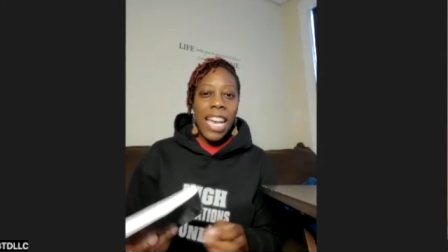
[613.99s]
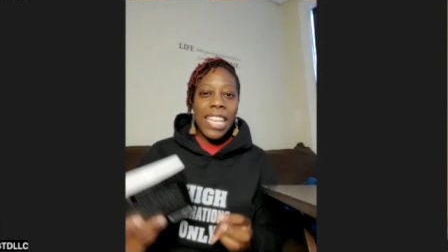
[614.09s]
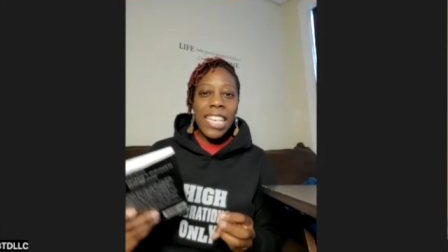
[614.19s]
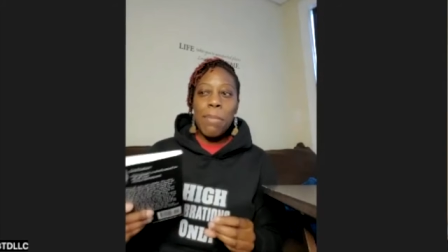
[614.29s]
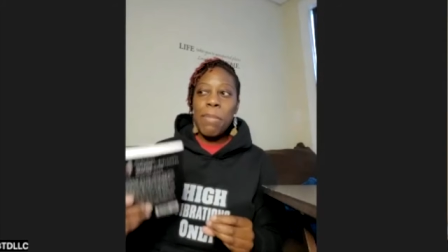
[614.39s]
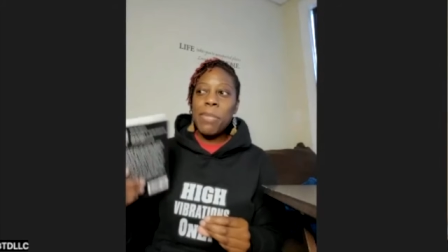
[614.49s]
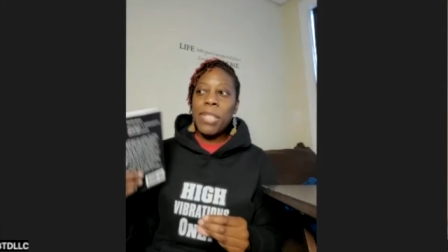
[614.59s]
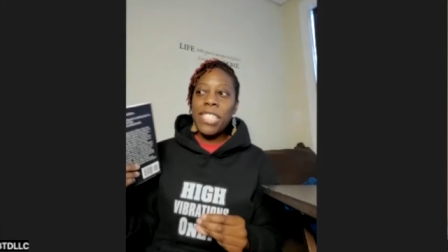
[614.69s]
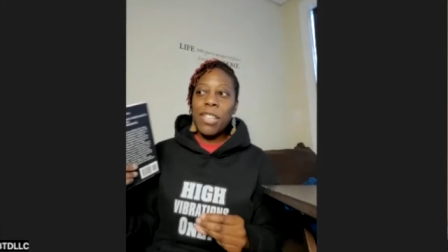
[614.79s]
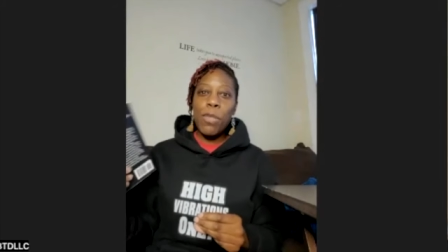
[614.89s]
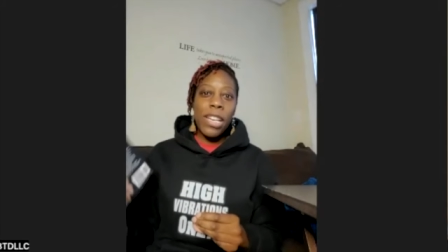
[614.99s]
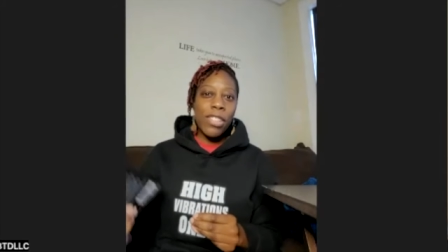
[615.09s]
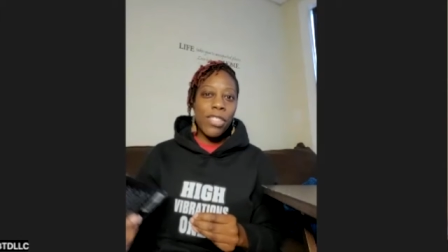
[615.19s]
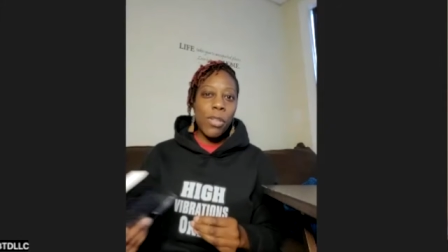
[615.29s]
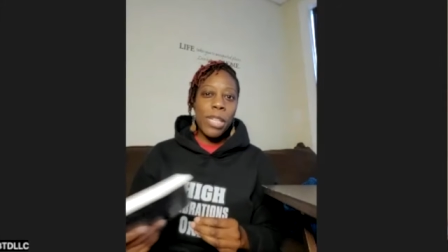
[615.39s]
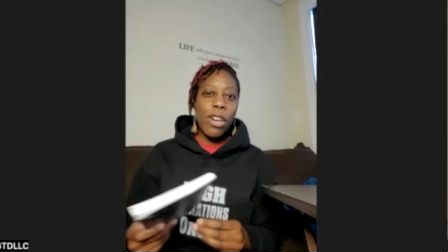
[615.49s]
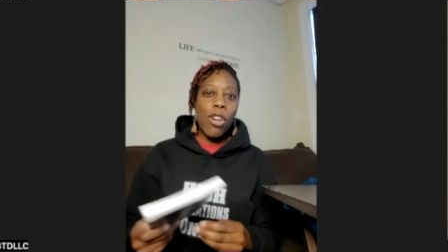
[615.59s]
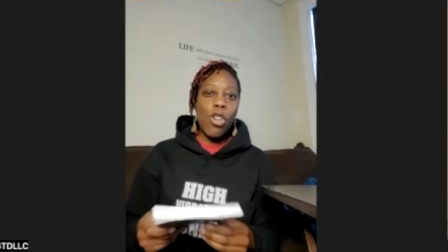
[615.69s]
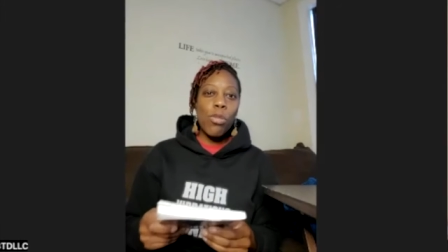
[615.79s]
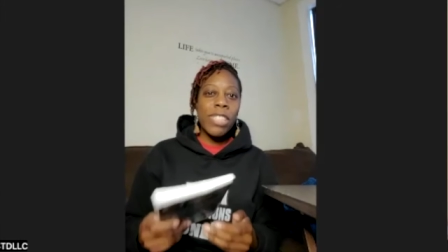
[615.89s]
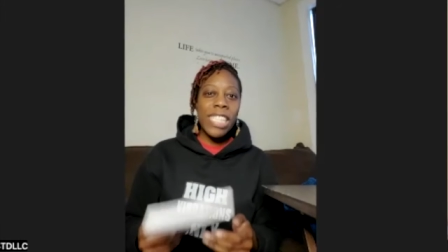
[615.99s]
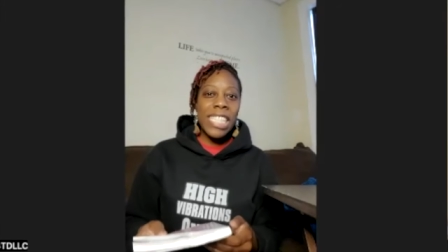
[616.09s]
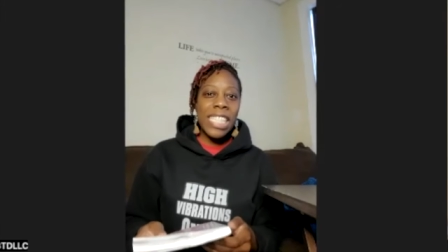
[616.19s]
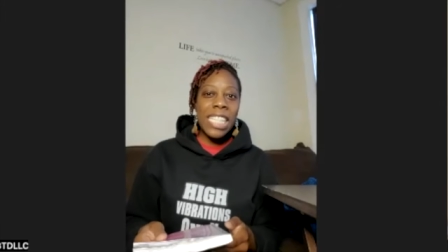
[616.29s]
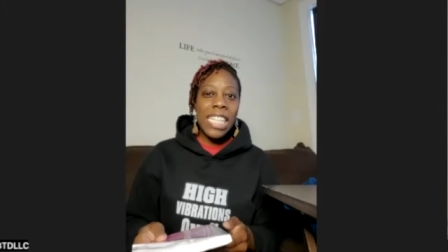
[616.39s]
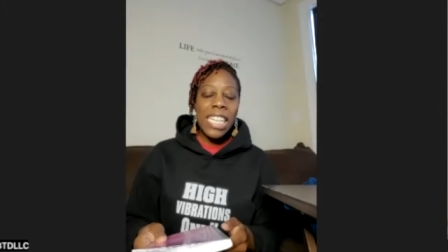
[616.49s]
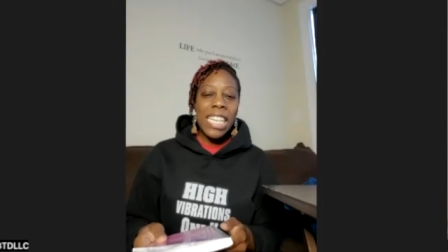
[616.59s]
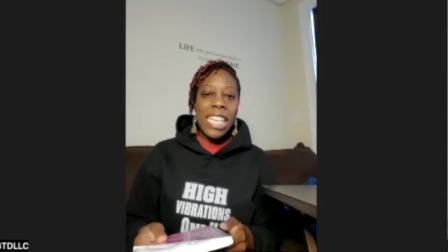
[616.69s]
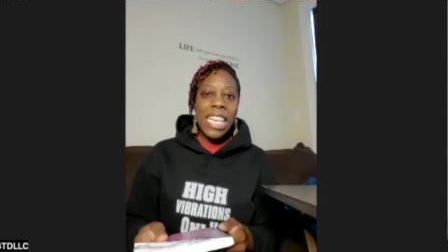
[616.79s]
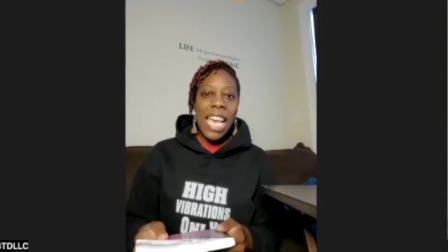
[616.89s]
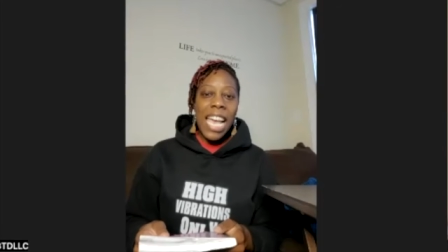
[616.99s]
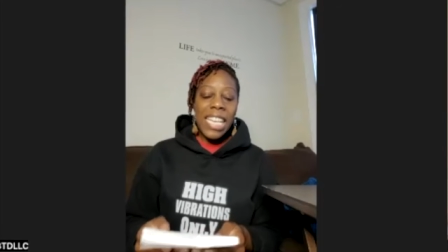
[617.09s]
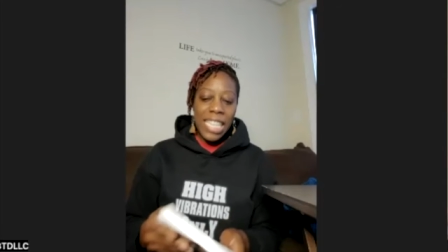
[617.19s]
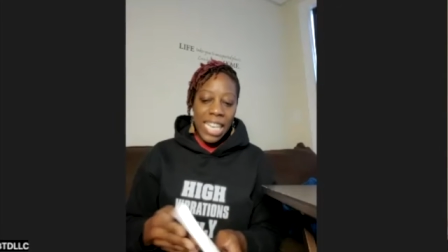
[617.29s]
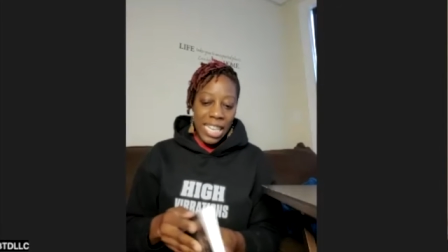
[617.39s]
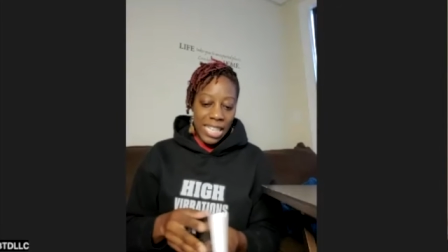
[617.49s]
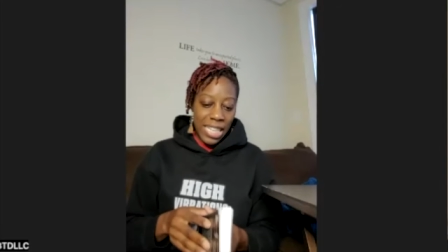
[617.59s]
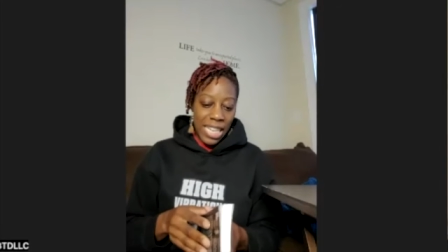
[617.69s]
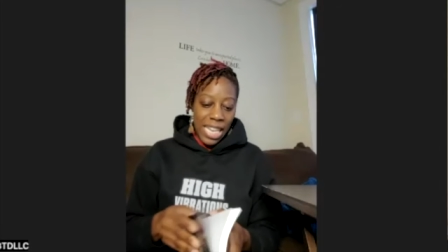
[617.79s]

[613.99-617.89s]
and then maybe someone else from their home reads it, and then